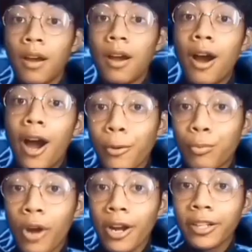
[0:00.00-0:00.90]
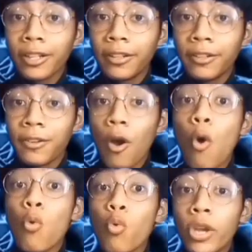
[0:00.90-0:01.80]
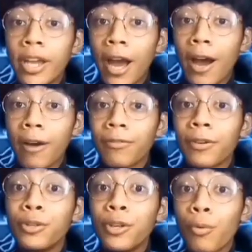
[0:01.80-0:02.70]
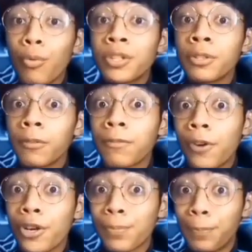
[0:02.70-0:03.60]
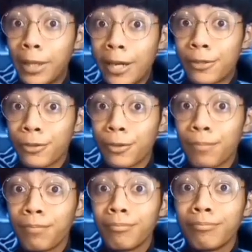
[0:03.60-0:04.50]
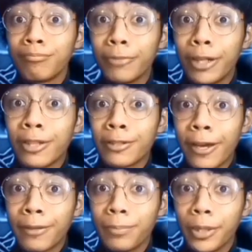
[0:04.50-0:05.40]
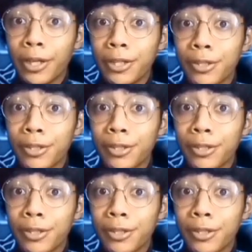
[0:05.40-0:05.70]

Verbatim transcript: Ironically, we have the original first placer in the tenth place.